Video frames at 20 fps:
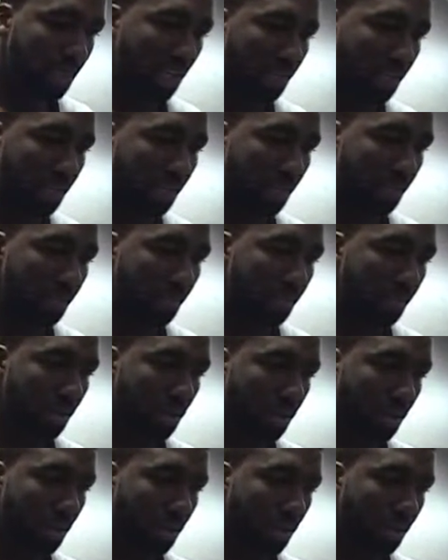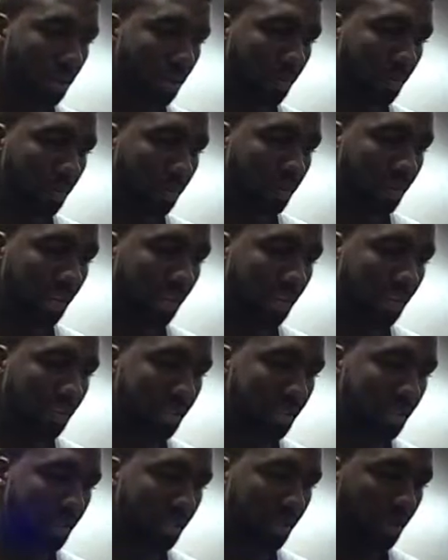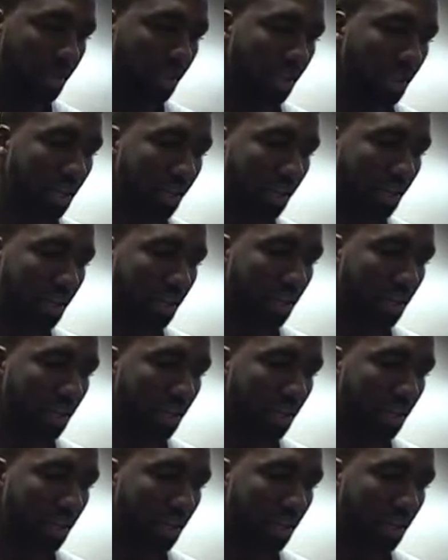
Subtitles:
our depth. You know, we're talented. We have